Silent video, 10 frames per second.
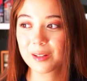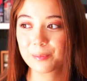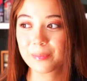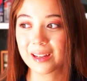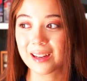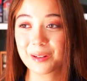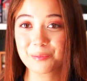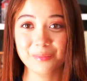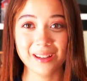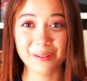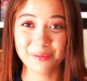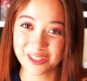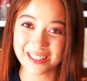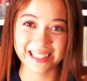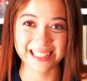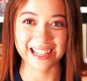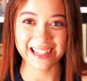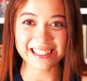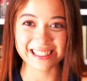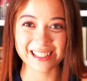But I'm. I'm just
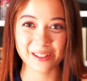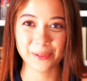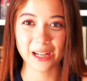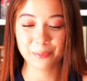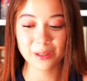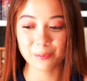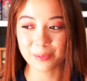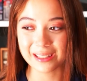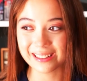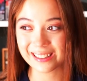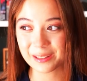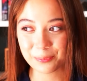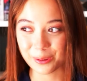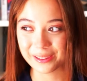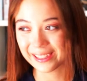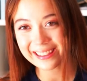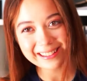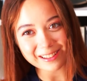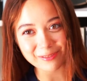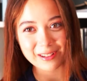excited. I'm happy to be in
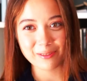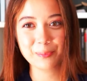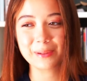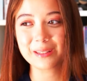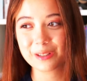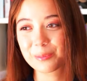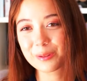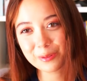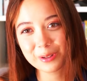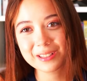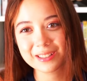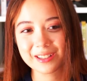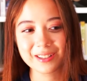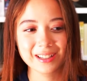Berlin. I've never been here before, so